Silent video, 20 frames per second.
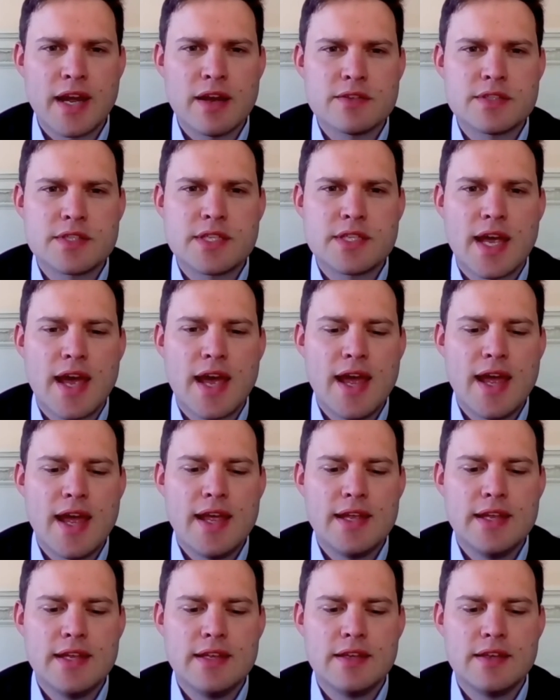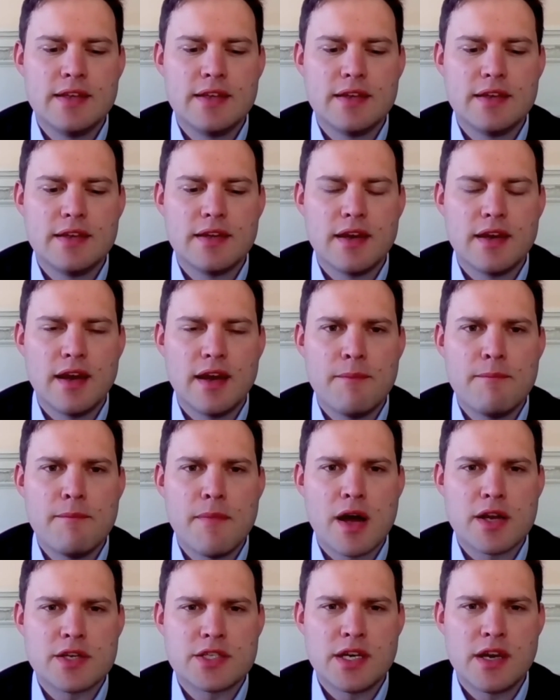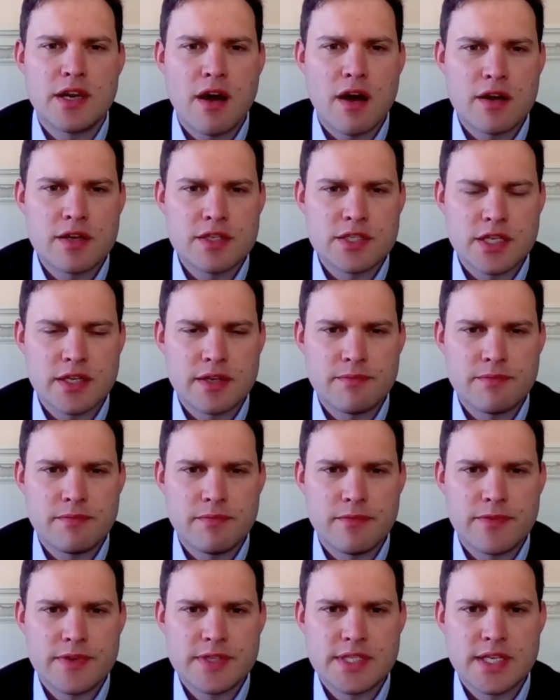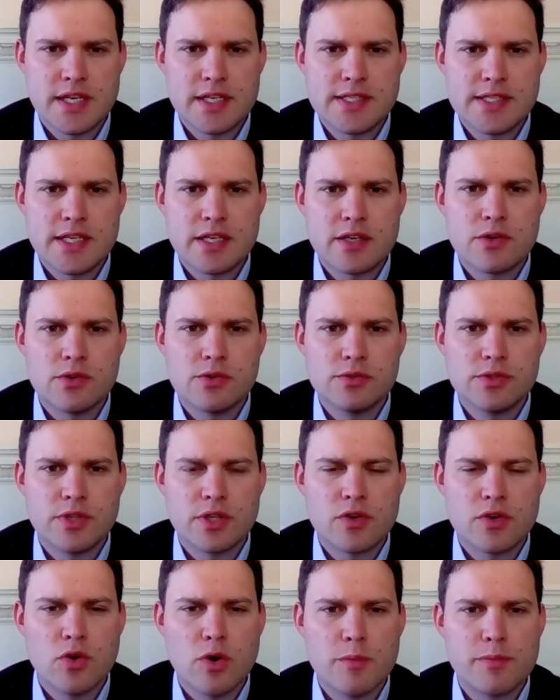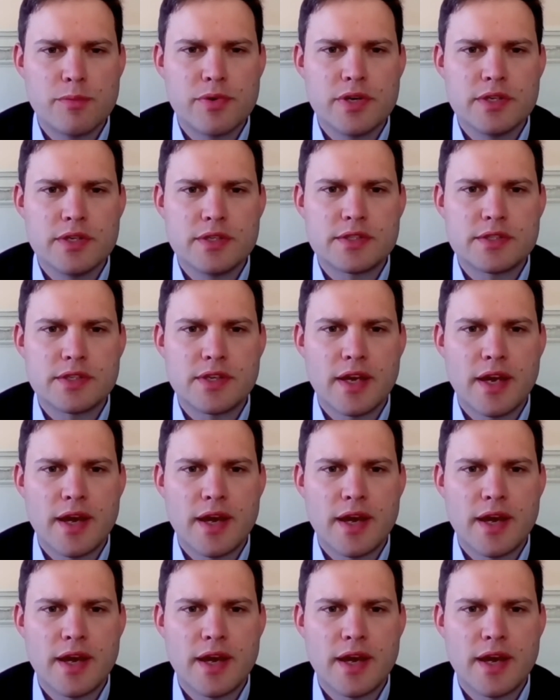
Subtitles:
announced a a much larger facility called the Corporate,